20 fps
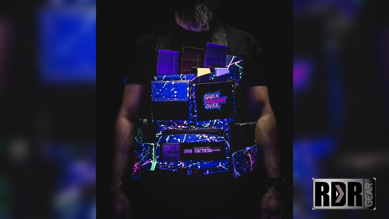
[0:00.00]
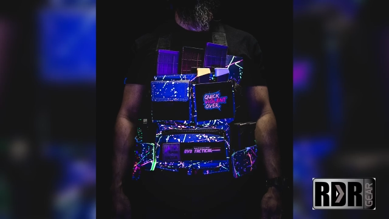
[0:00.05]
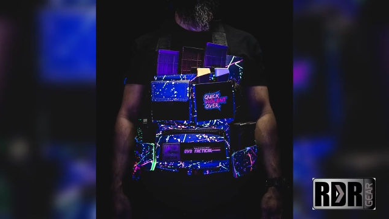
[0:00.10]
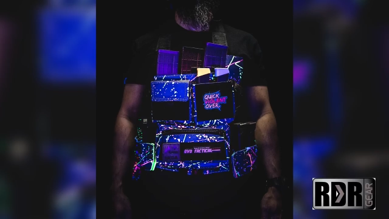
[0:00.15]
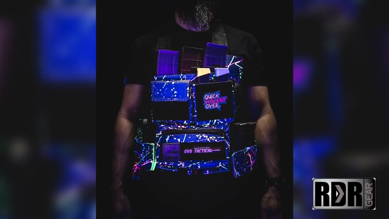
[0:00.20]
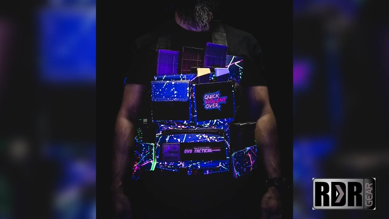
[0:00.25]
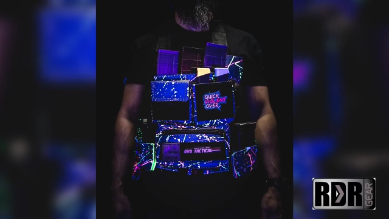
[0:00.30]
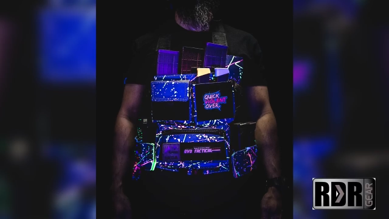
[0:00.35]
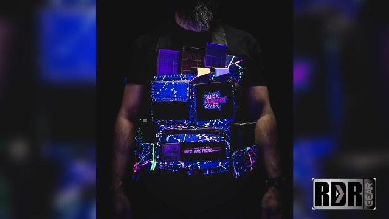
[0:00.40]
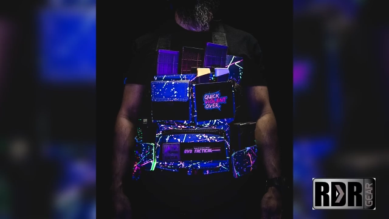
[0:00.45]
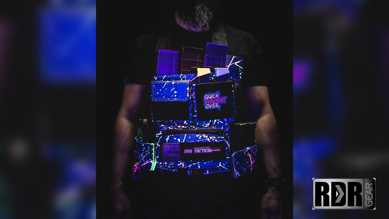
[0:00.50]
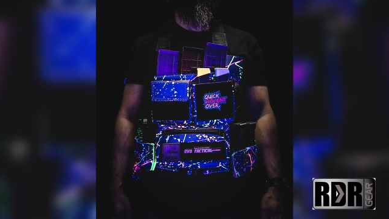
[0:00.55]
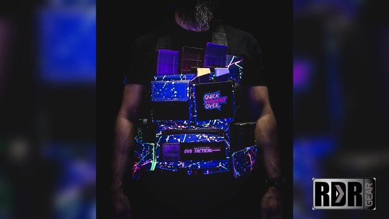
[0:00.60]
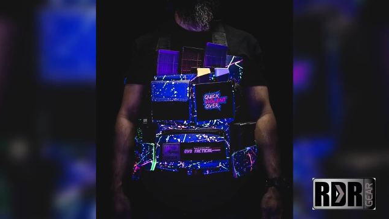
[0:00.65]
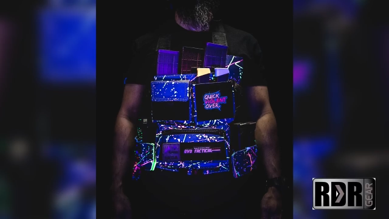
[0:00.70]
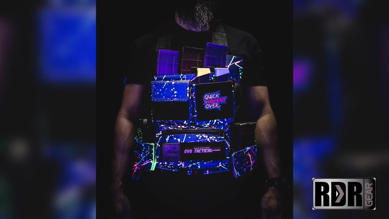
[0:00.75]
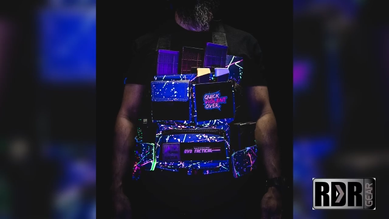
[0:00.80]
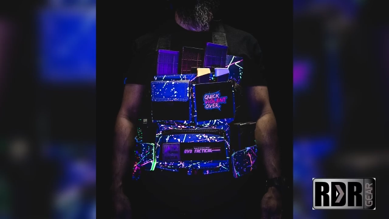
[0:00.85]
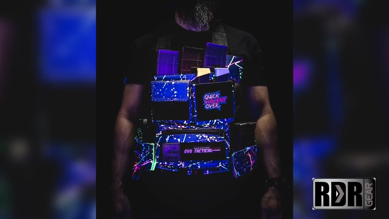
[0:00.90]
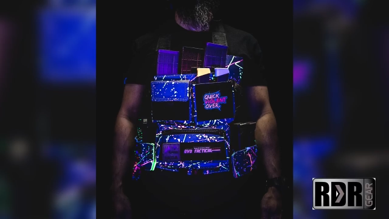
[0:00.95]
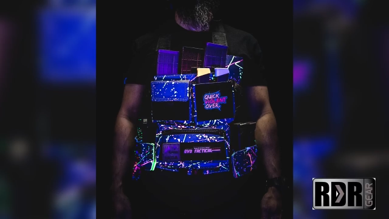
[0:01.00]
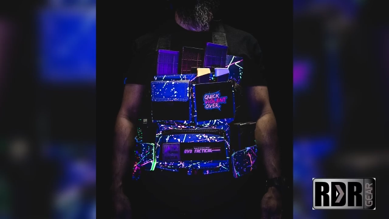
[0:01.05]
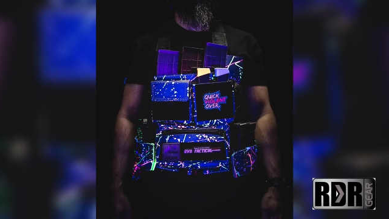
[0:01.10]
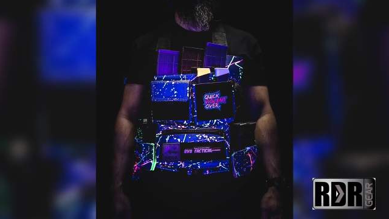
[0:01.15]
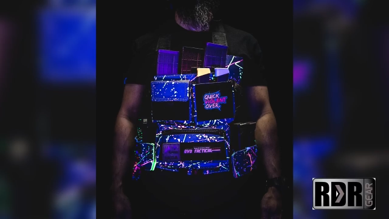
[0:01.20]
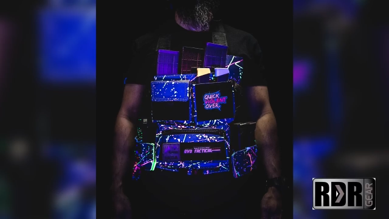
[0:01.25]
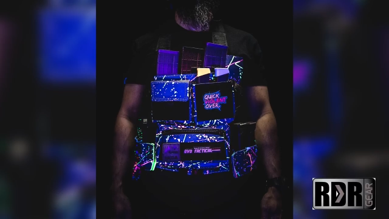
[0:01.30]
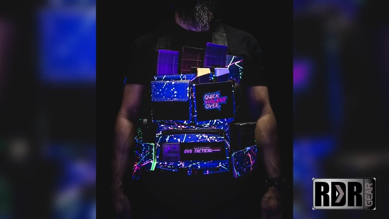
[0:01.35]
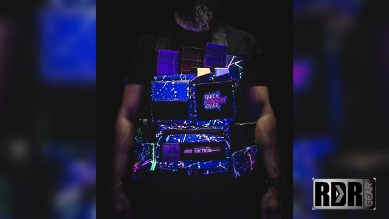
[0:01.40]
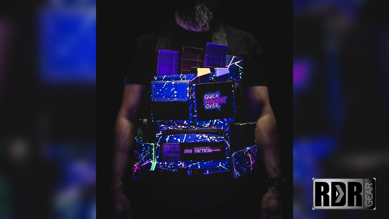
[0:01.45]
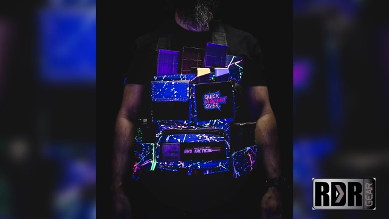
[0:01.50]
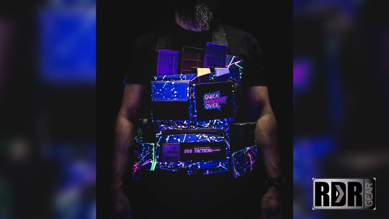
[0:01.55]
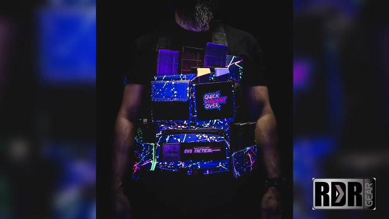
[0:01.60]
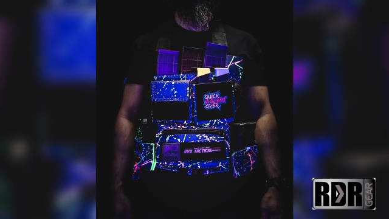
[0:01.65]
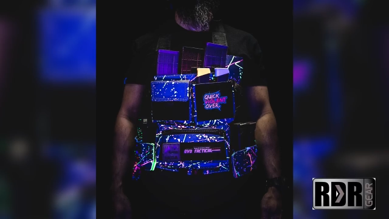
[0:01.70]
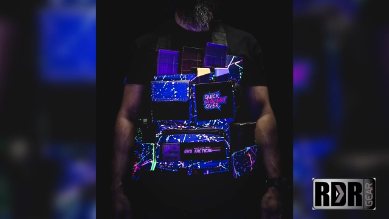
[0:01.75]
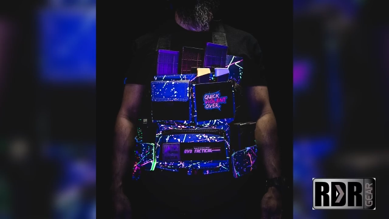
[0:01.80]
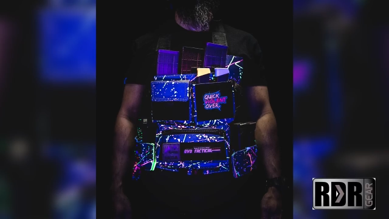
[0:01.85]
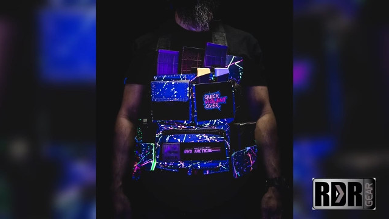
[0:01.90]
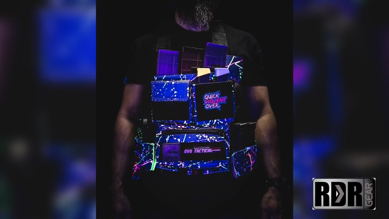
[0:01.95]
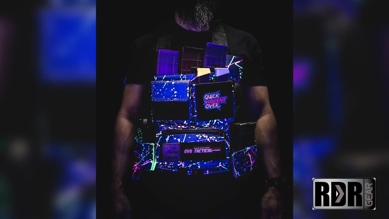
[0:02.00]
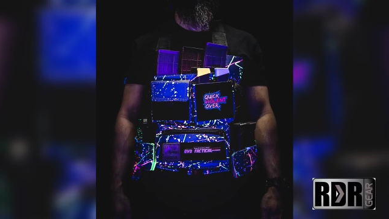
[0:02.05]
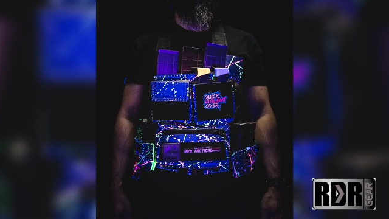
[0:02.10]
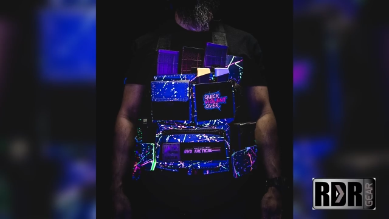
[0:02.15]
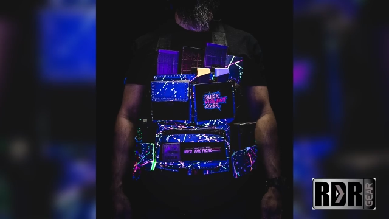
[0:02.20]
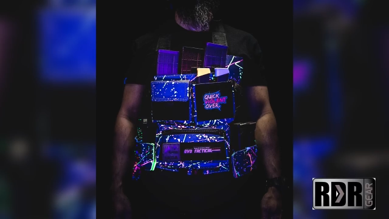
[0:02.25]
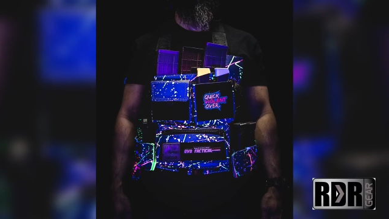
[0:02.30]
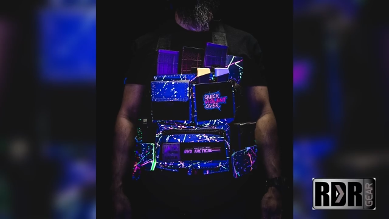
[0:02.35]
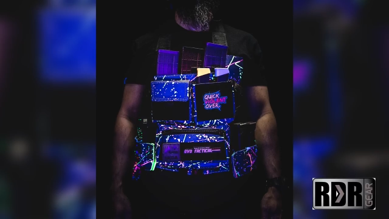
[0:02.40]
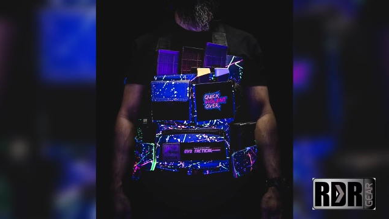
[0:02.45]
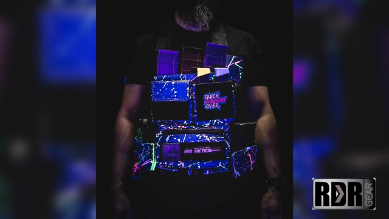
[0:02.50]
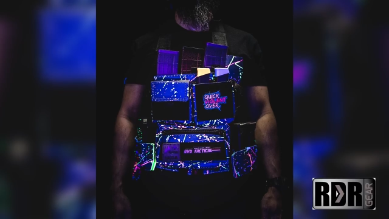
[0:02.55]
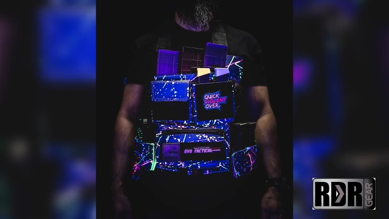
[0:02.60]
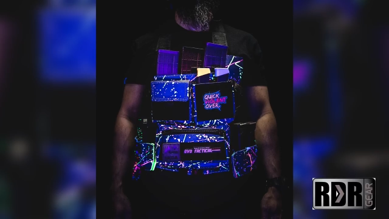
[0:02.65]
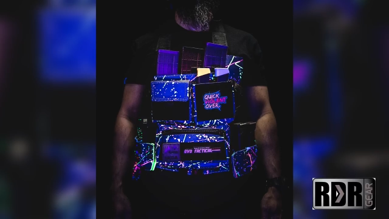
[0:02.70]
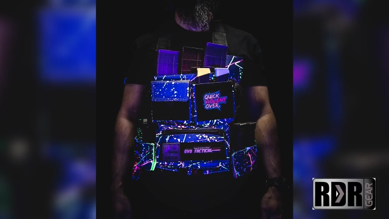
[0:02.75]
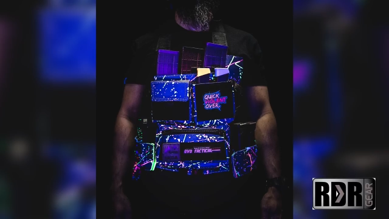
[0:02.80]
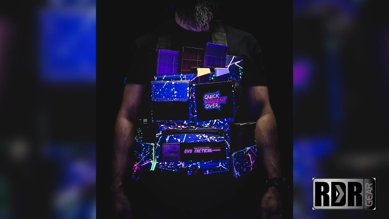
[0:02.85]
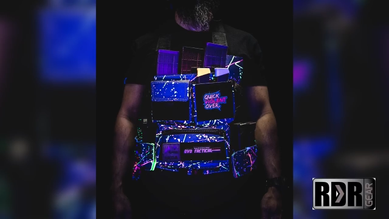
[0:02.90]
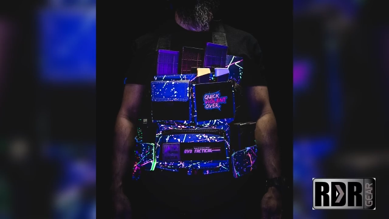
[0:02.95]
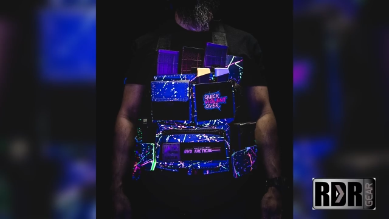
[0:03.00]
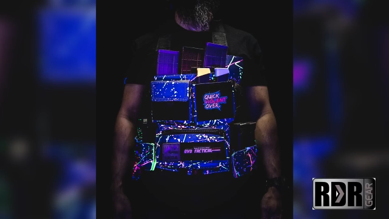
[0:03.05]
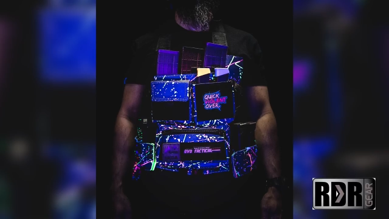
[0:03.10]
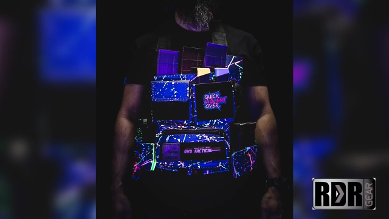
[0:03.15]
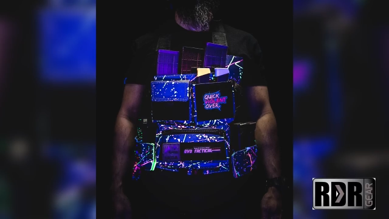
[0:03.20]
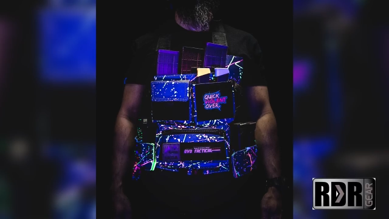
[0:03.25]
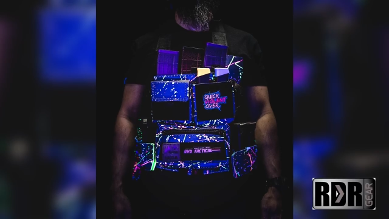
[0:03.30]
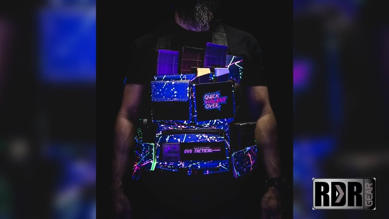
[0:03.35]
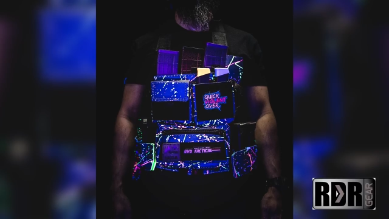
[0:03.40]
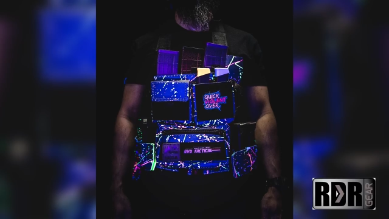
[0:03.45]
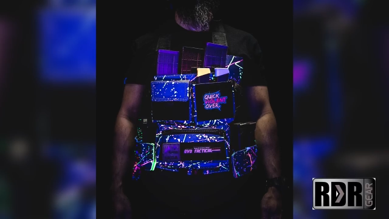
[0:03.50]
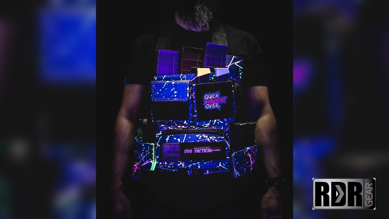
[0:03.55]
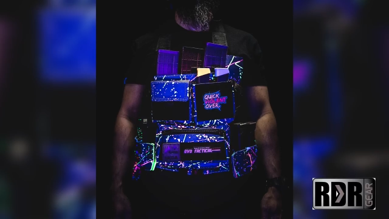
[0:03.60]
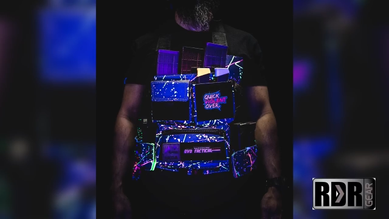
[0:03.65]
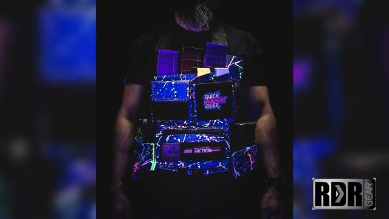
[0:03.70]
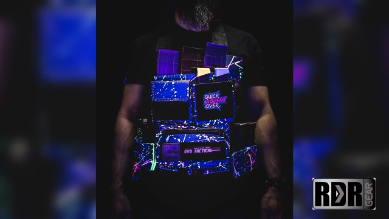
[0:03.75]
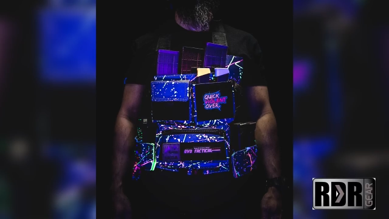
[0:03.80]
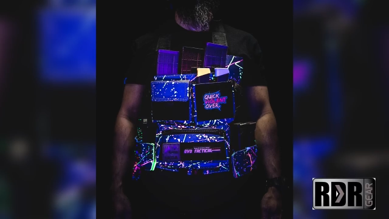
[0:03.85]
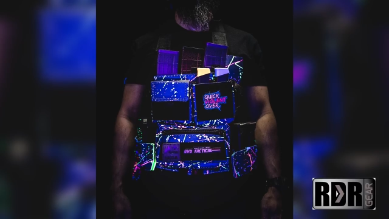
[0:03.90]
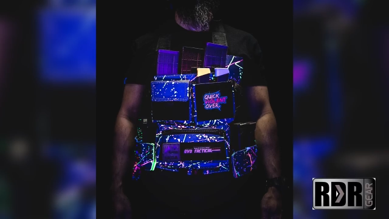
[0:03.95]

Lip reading: Nobody's mouth can be seen.